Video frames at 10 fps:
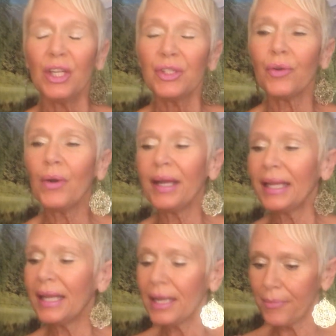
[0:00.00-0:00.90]
So
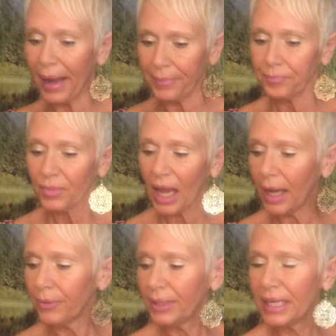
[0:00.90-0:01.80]
anyway,
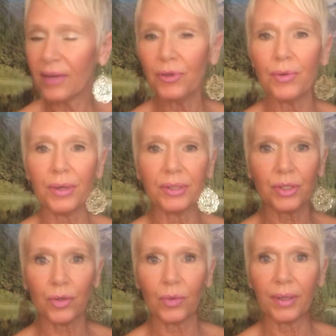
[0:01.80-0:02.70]
I want to give you a
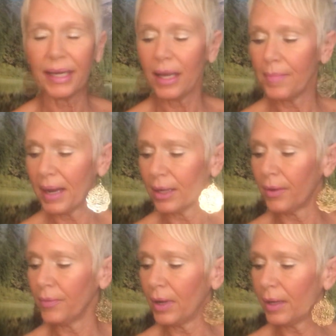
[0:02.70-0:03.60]
story about
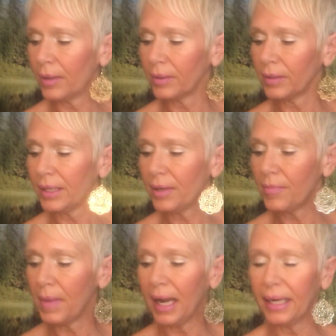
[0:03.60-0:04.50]
a client
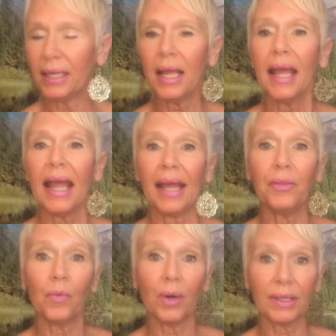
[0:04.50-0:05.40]
of mine
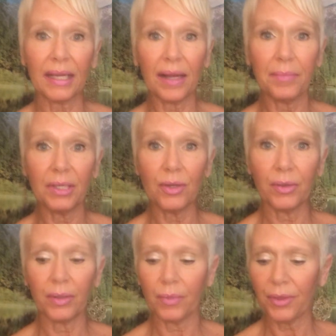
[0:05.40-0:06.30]
and the work that I've been
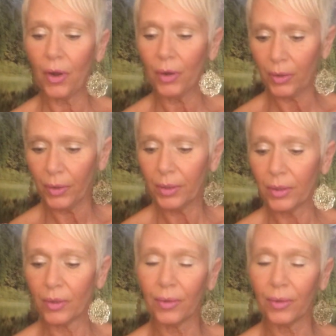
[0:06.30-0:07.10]
doing with her,